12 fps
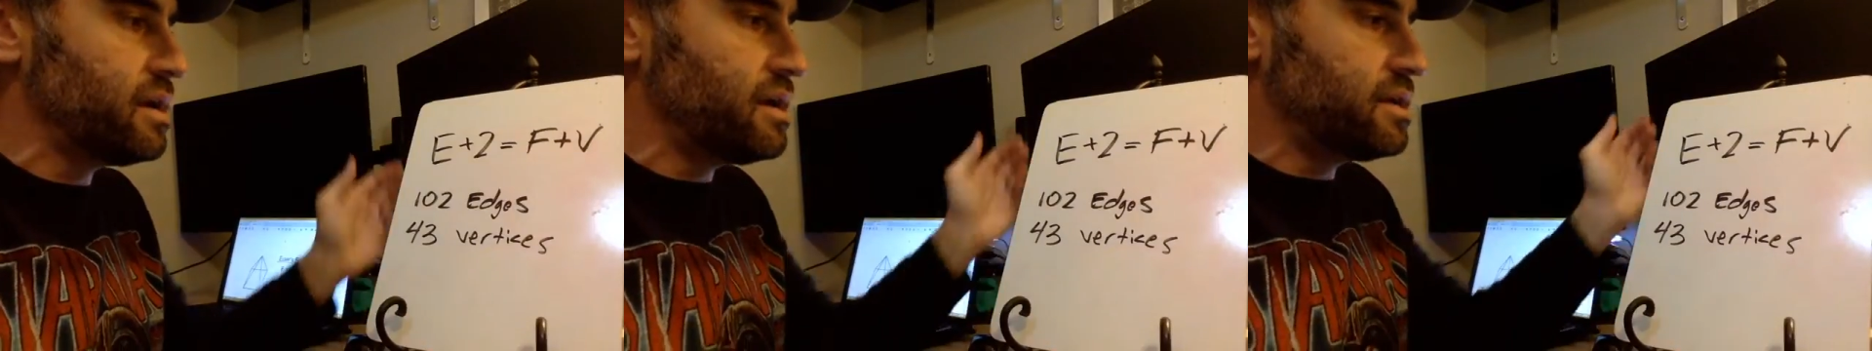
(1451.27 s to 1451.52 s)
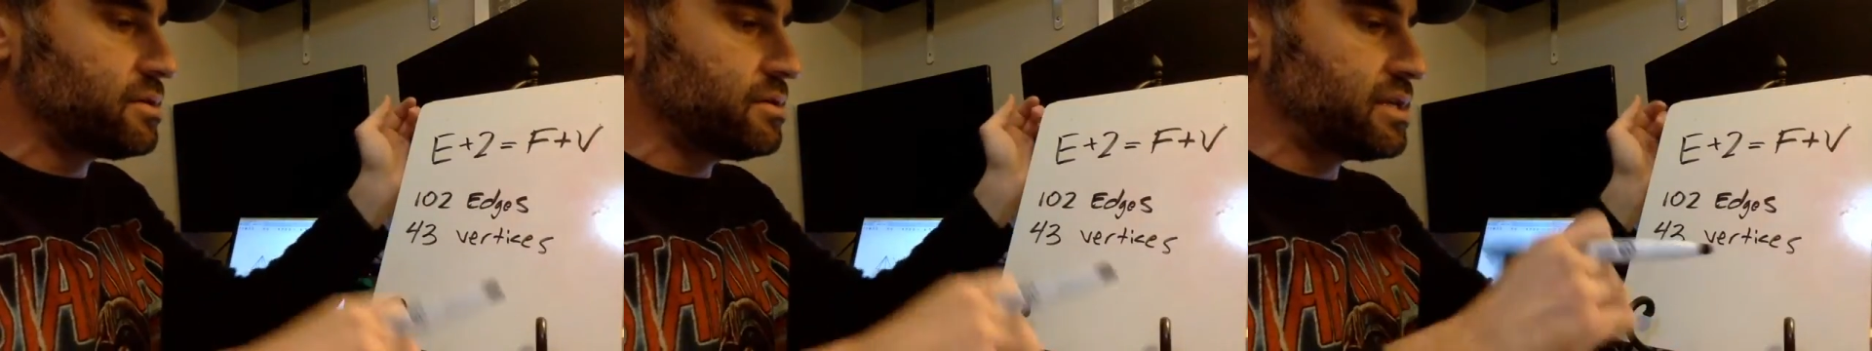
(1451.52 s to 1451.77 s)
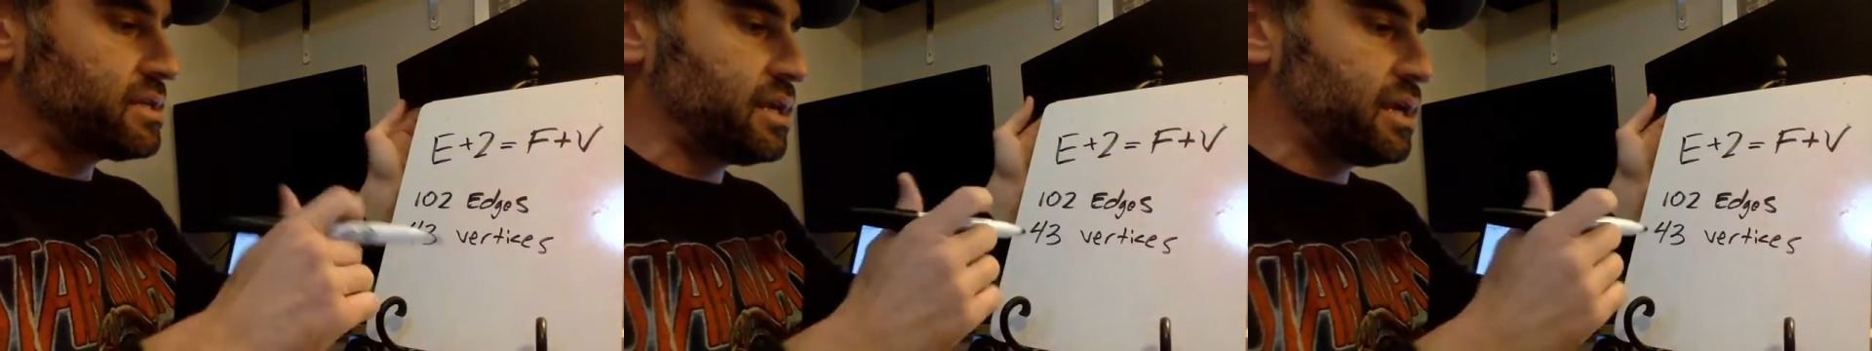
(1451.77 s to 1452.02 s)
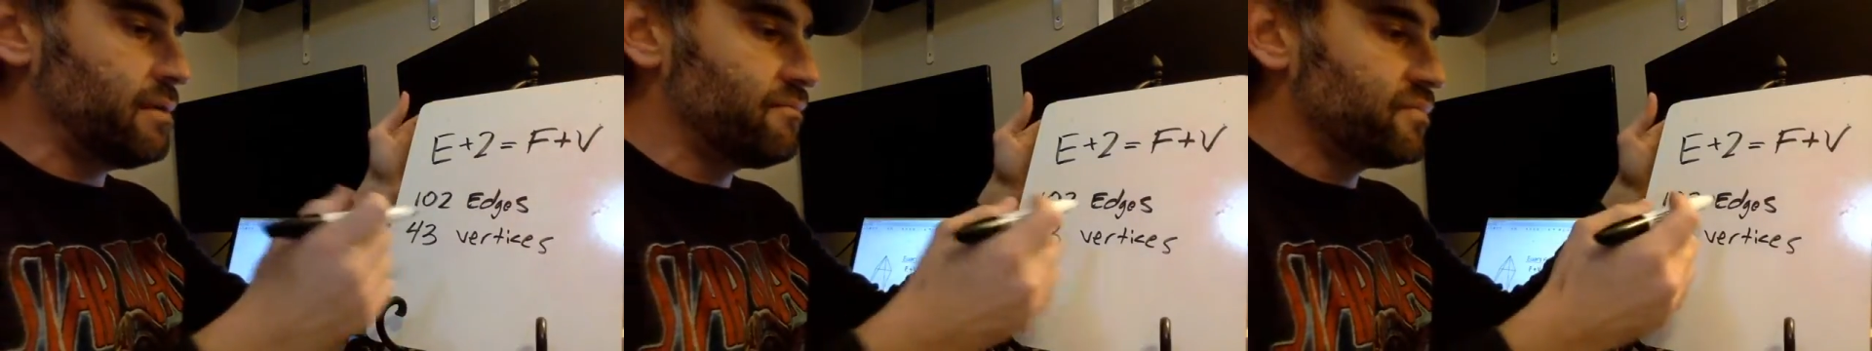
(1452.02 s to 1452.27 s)
So let's
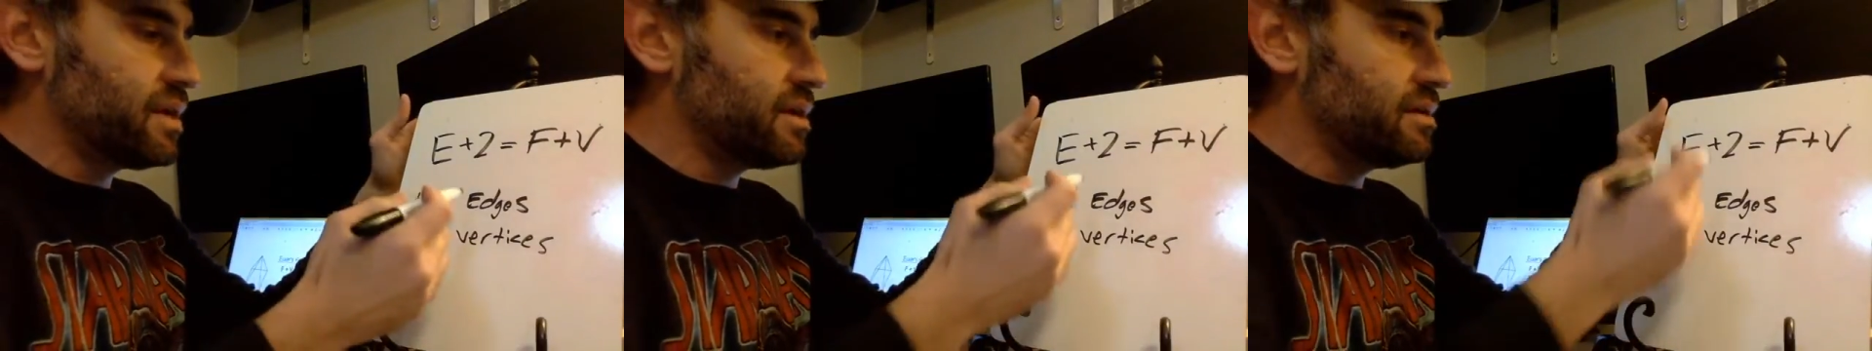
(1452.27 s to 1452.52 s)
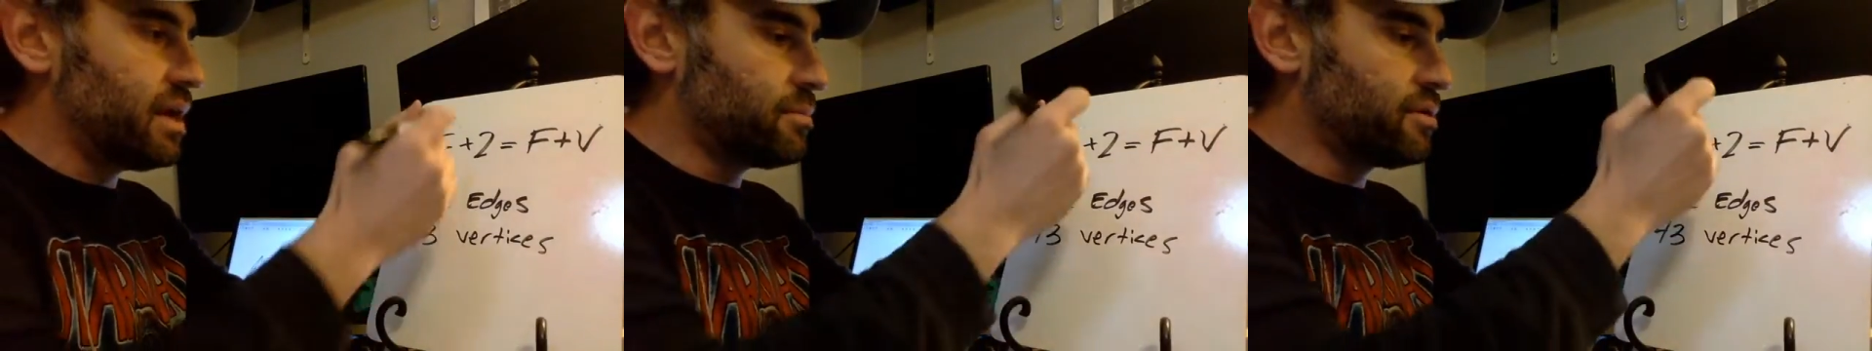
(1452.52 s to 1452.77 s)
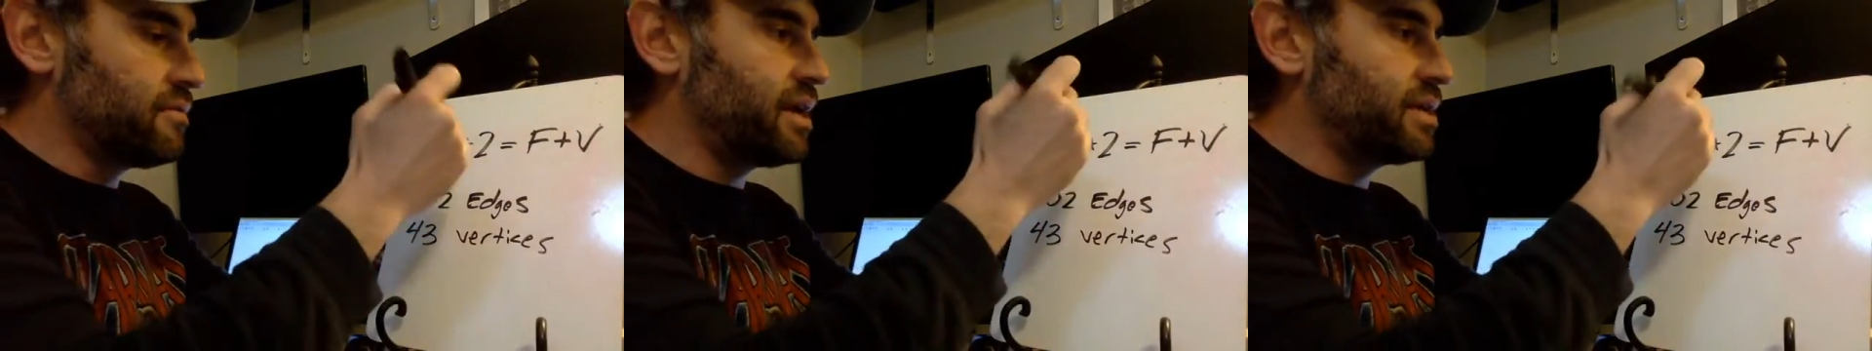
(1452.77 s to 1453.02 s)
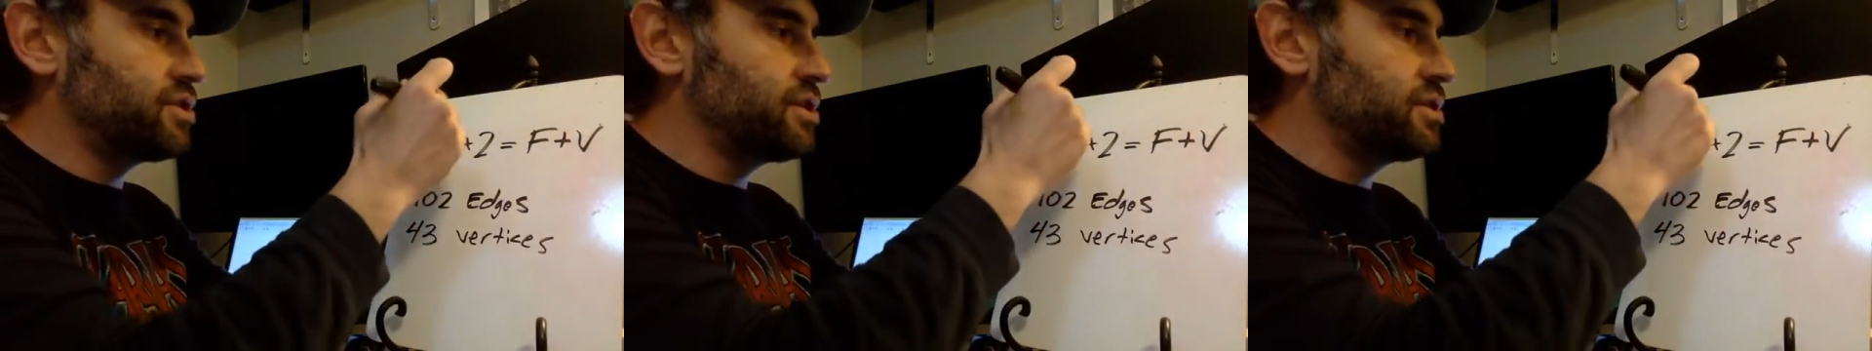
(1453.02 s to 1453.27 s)
see. Number of
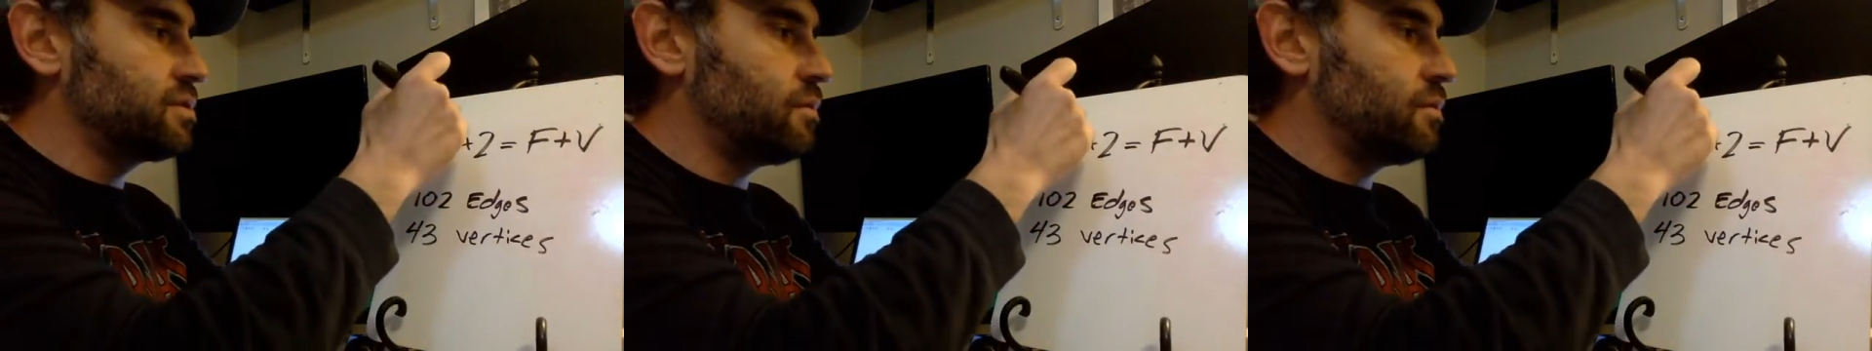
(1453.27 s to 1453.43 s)
edges,